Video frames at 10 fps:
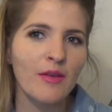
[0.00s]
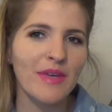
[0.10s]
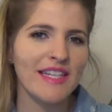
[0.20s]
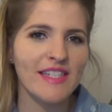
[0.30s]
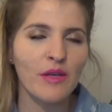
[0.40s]

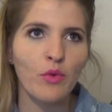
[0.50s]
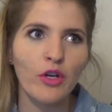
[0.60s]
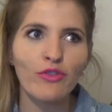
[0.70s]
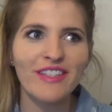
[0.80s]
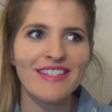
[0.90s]
because they
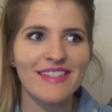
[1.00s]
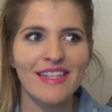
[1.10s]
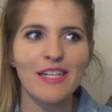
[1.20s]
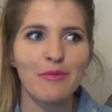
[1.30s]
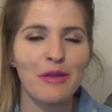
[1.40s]
weren't really
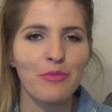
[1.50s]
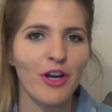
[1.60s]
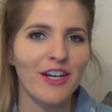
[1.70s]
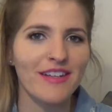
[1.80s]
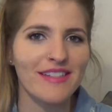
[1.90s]
sending me
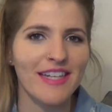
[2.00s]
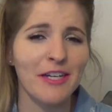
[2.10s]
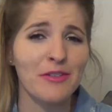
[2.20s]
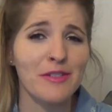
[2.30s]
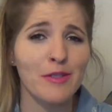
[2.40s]
products that
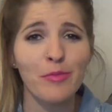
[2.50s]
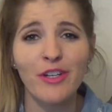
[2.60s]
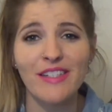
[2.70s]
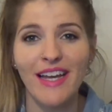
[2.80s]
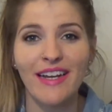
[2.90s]
I was super
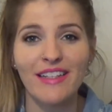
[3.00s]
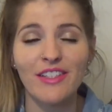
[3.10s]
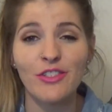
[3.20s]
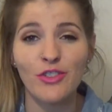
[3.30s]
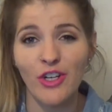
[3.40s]
excited
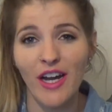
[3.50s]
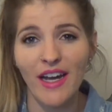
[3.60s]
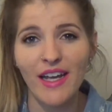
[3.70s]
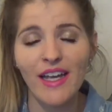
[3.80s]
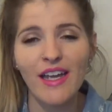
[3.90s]
to
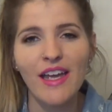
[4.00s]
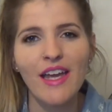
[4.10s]
try.